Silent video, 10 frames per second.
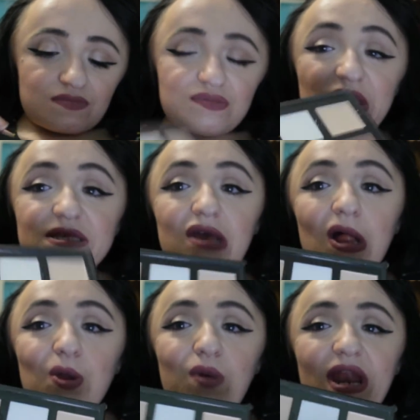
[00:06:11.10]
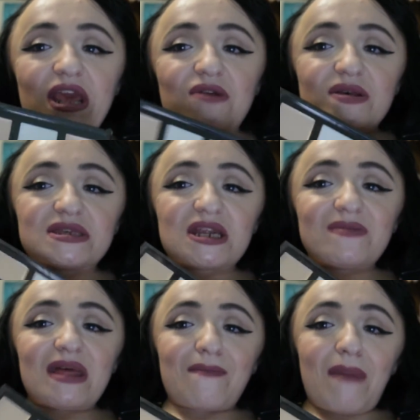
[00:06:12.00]
This color right here. This is going to
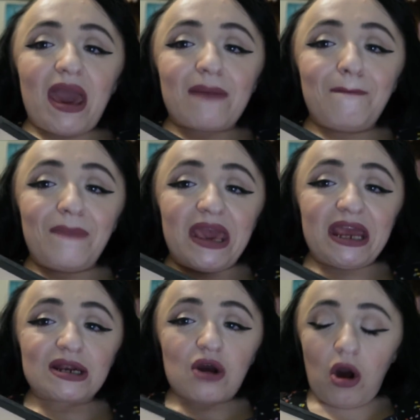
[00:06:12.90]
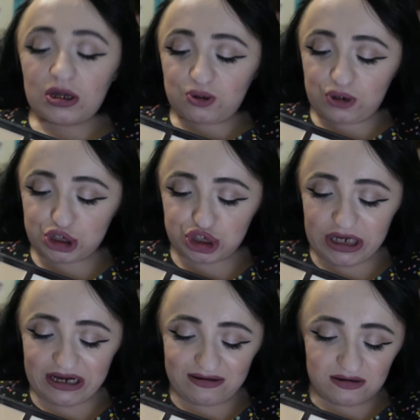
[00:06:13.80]
be like my main contour
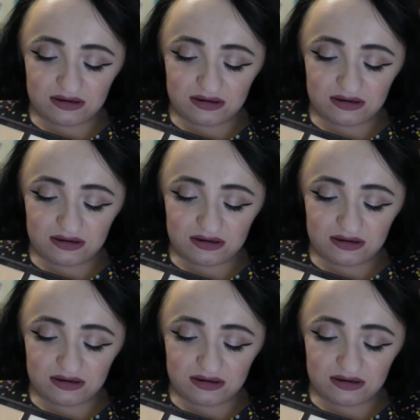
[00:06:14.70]
shade.